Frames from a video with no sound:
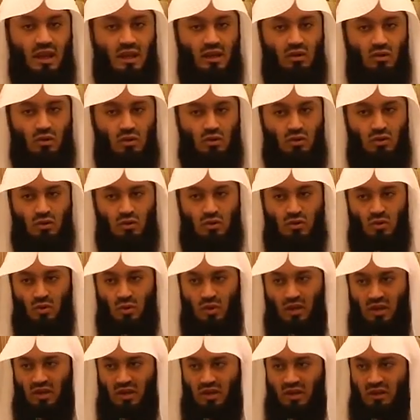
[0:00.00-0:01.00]
and all those
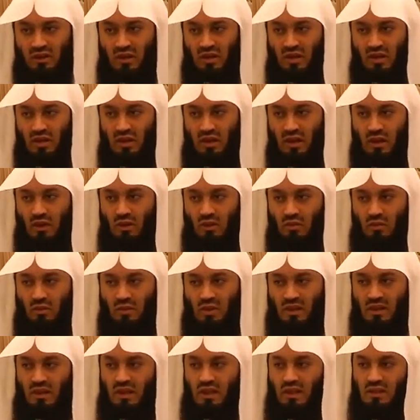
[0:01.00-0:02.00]
who are here right now,
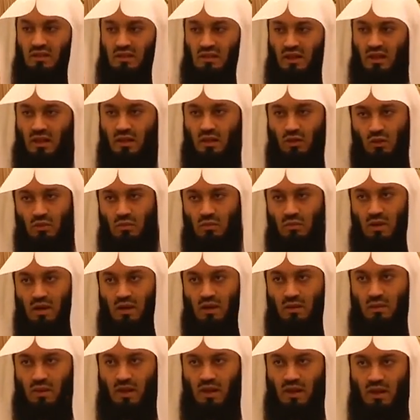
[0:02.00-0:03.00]
but the entire
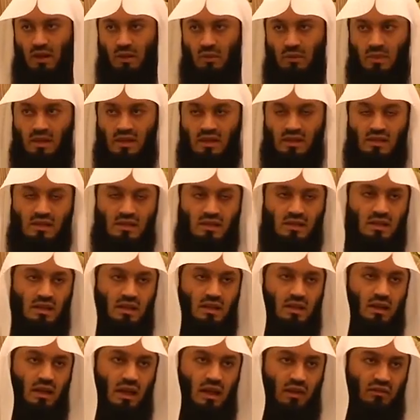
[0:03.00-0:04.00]
ummah. May Allah bless
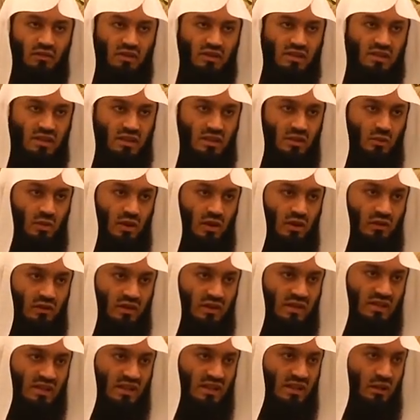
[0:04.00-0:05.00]
every single one of
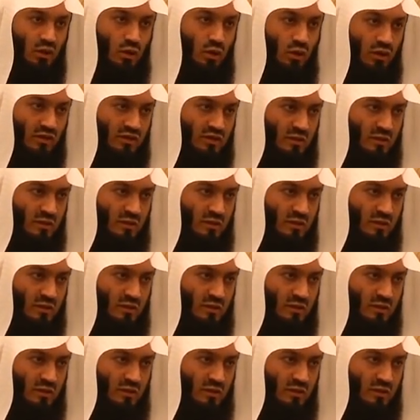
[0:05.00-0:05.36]
us and our